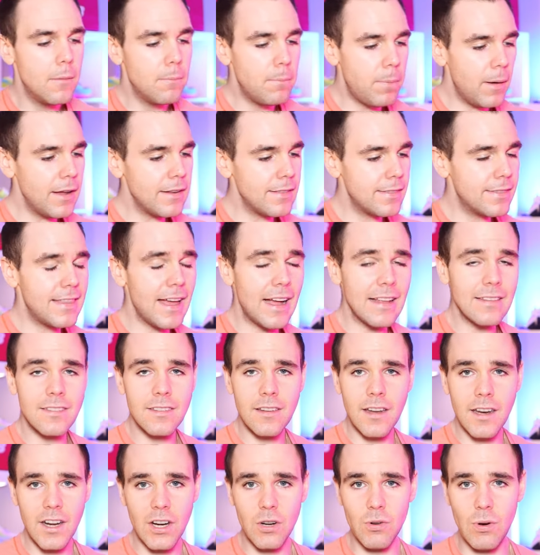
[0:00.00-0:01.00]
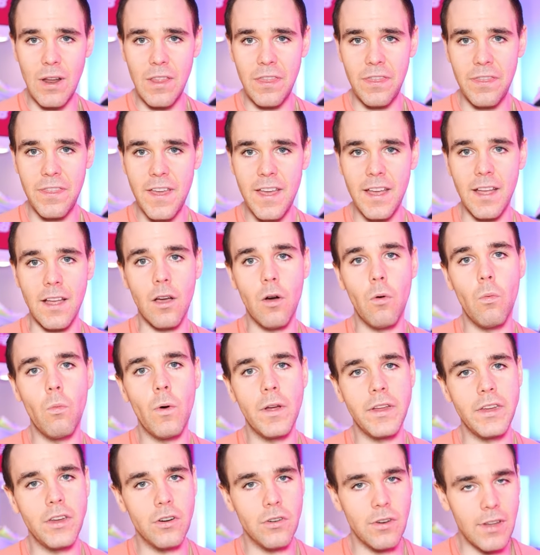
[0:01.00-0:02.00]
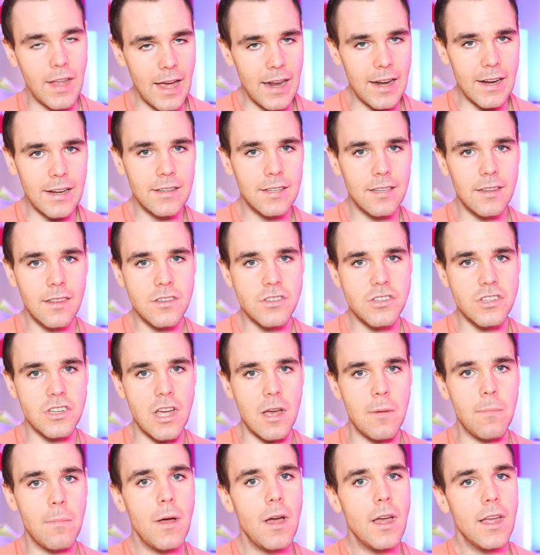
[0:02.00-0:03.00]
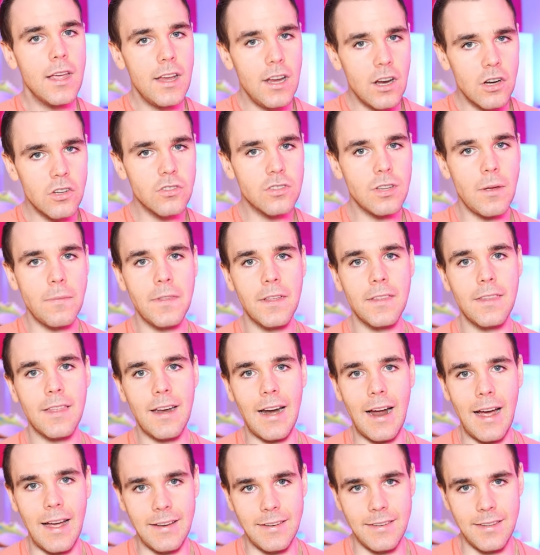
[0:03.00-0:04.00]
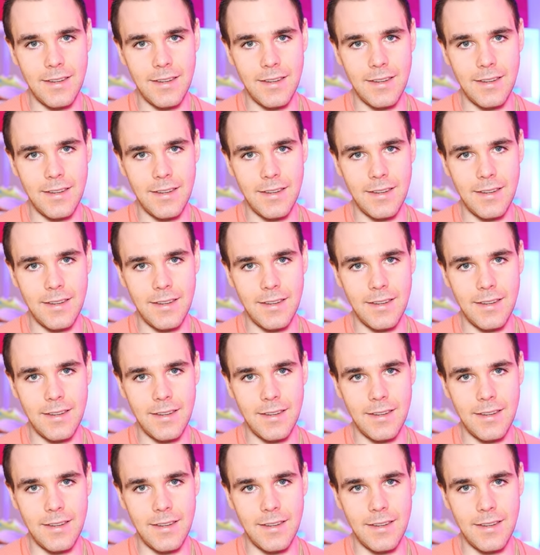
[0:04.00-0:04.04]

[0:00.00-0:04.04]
But that's not a great thing. When you're getting to the gym, here's something that I